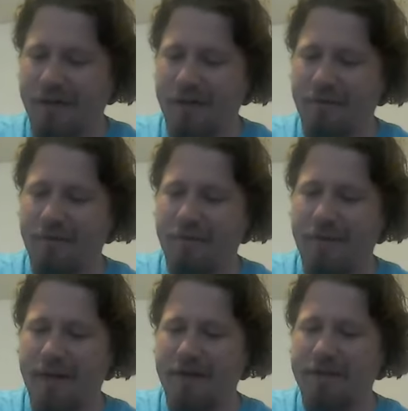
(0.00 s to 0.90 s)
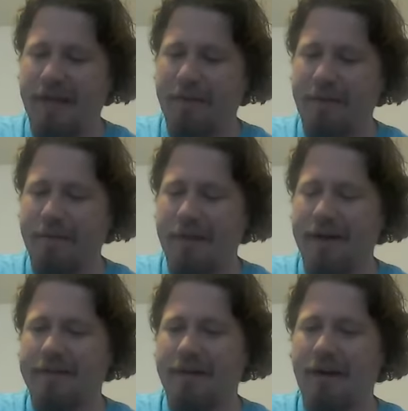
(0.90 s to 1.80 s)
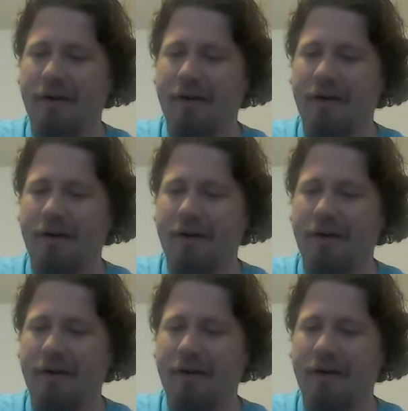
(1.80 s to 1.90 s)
Do you plan on just keeping it Mountain Sky,